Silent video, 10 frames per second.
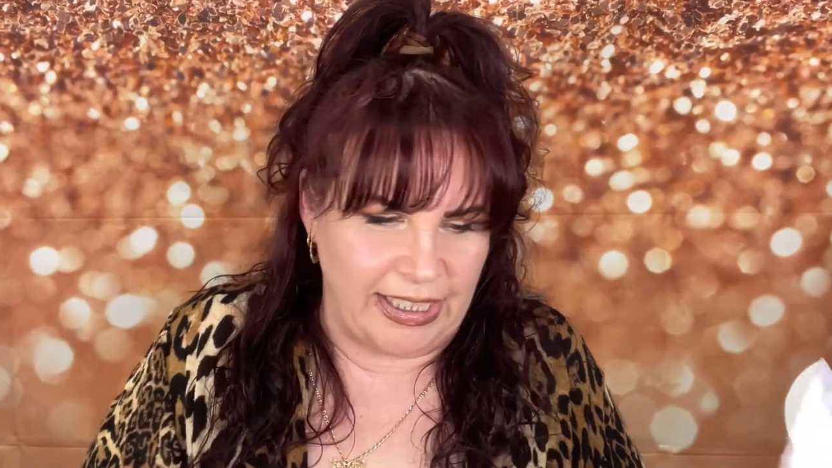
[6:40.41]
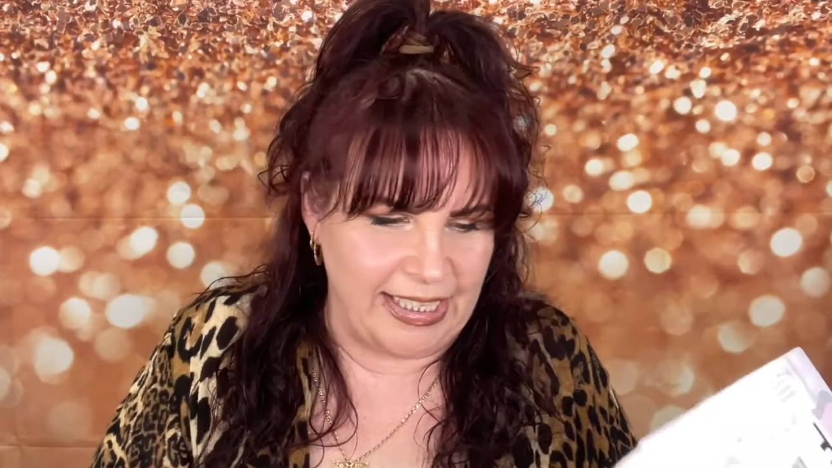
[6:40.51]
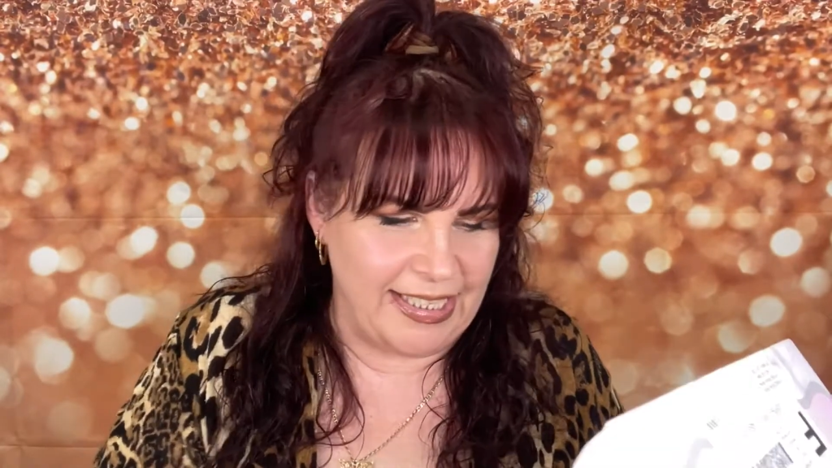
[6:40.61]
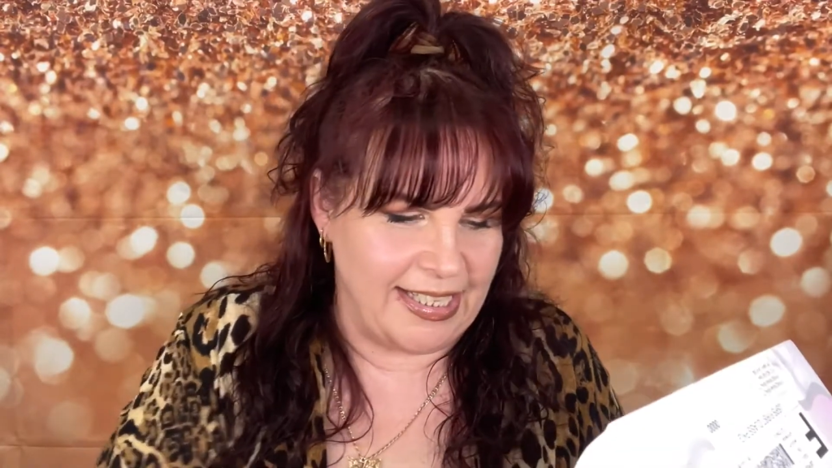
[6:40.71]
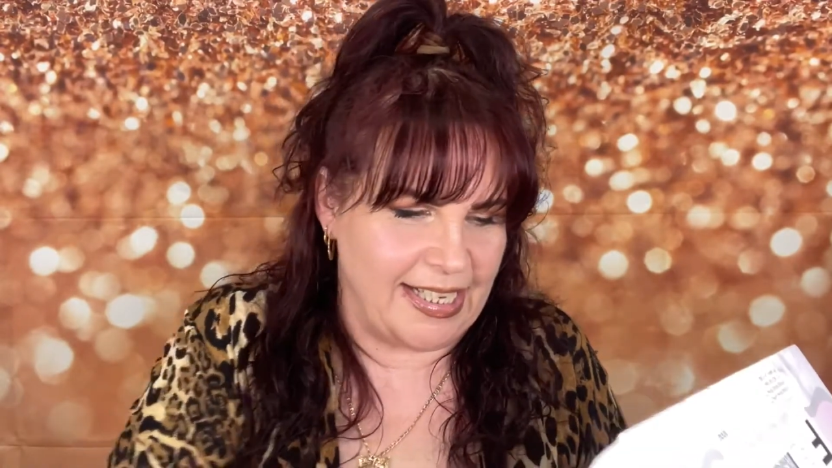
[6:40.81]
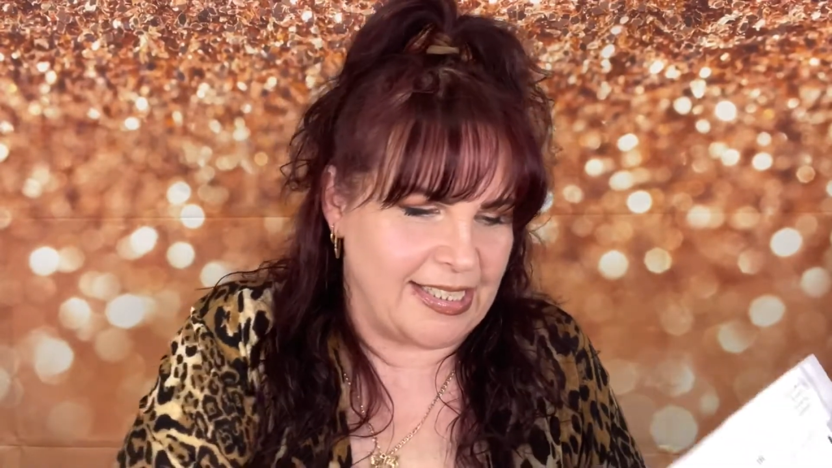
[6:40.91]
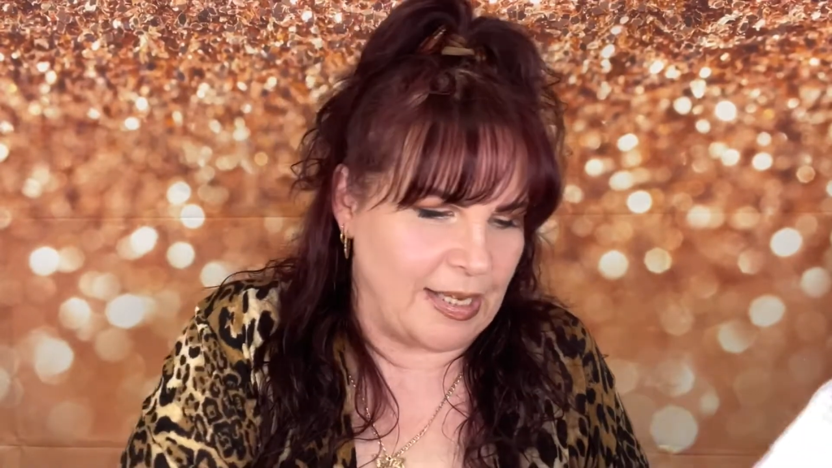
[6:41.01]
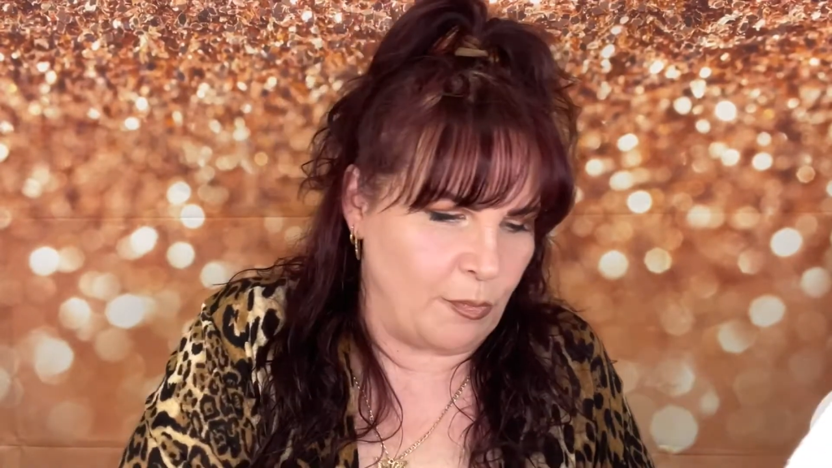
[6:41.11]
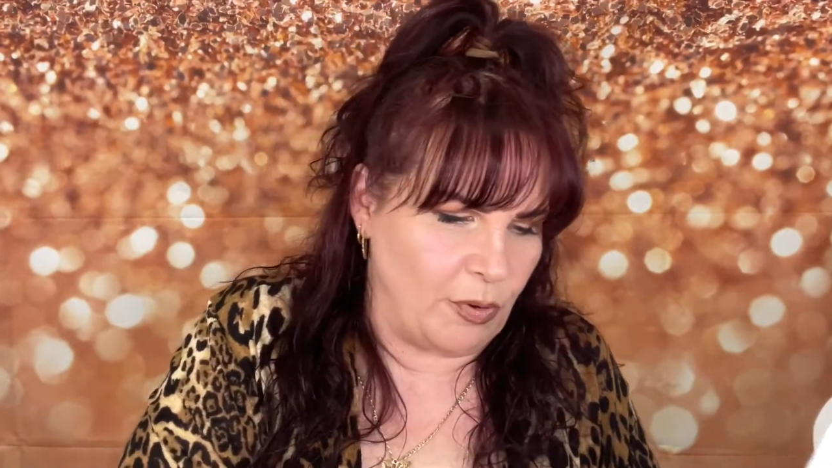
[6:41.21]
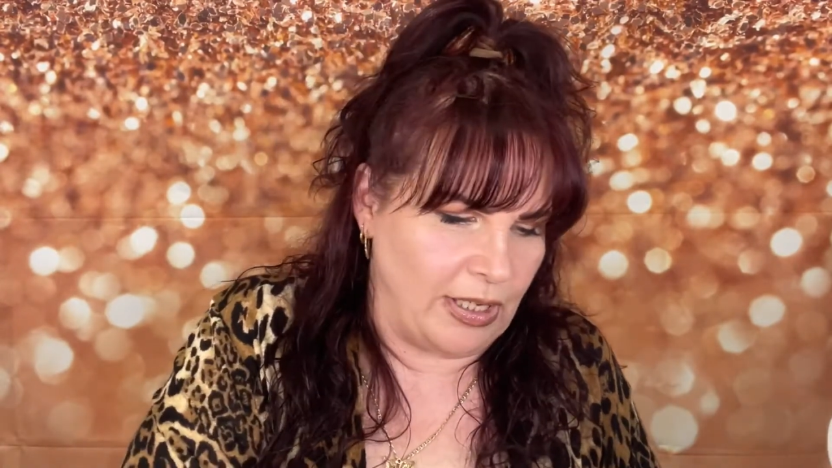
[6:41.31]
into this.
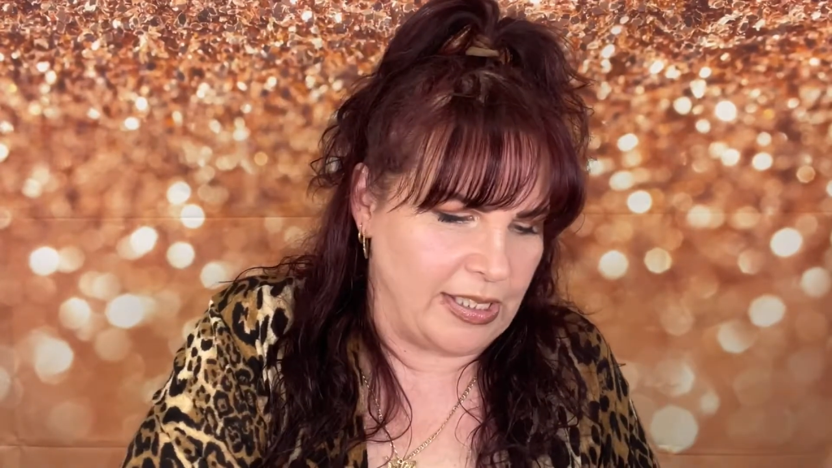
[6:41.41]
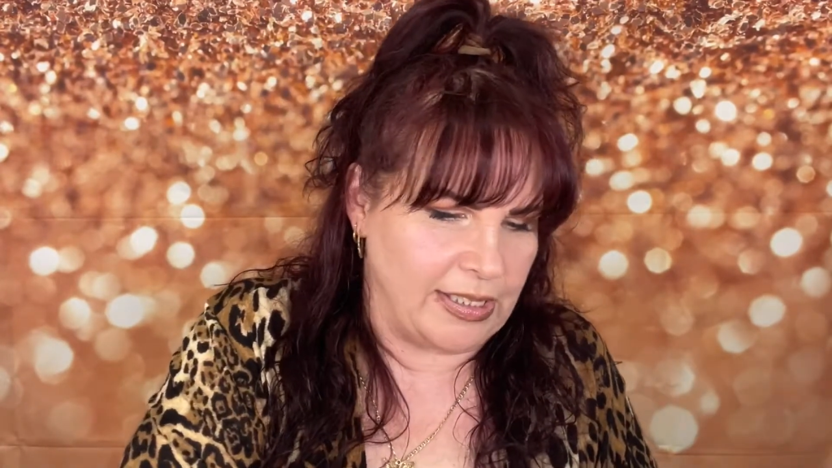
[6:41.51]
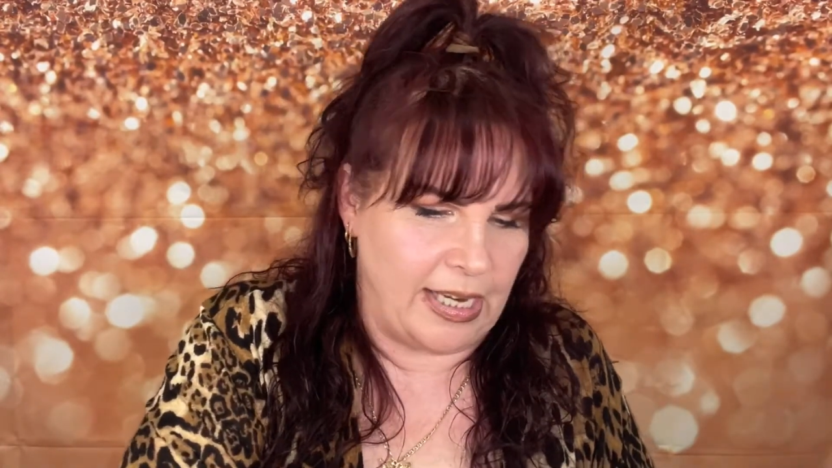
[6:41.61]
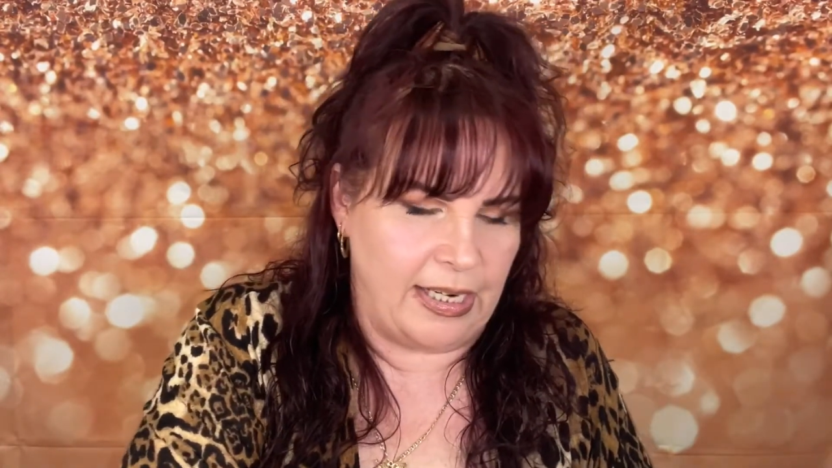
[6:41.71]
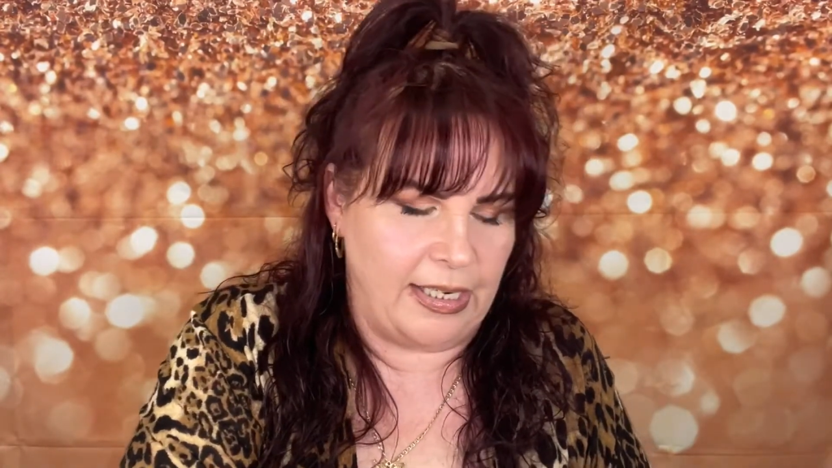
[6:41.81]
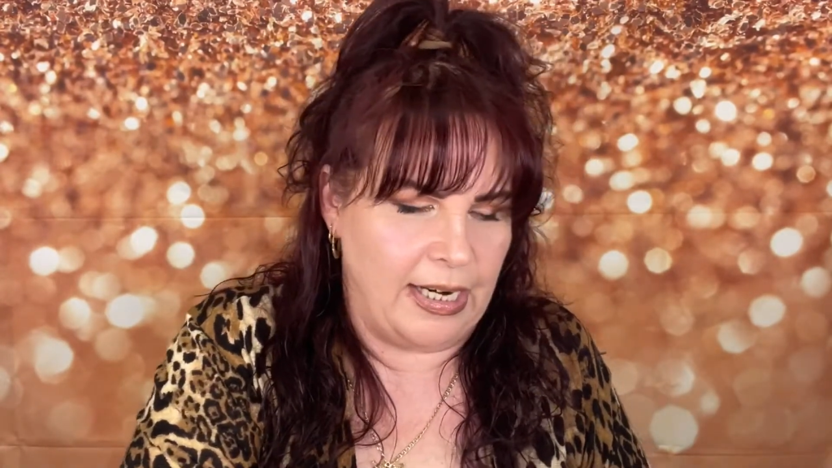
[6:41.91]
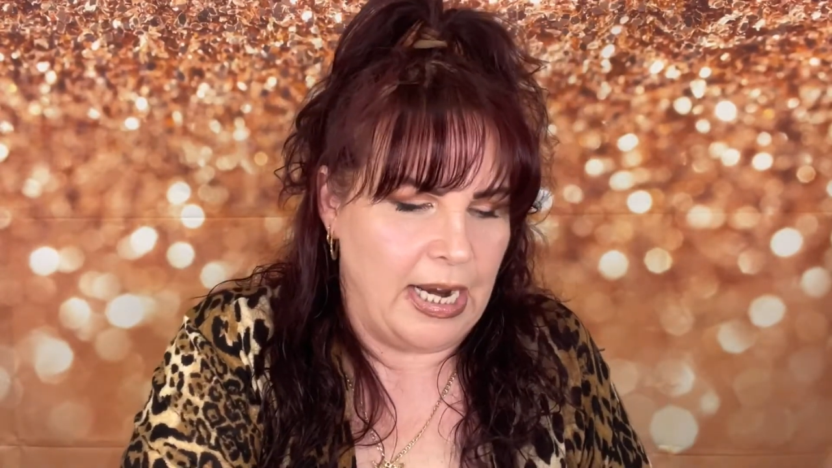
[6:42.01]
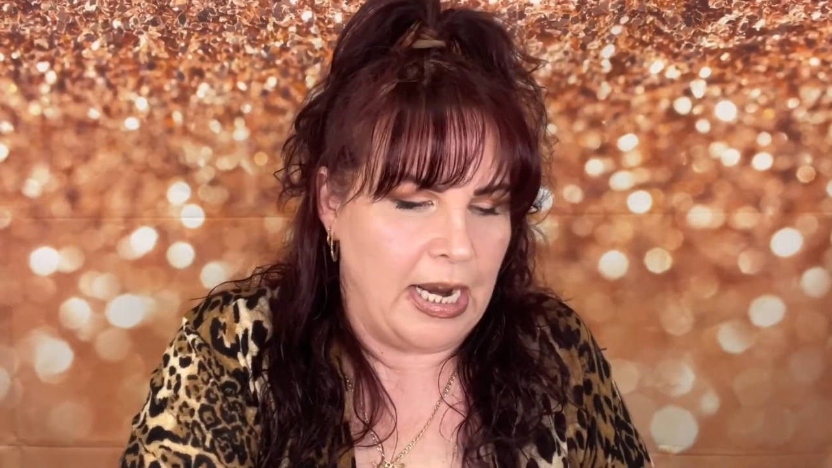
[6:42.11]
I'm really excited.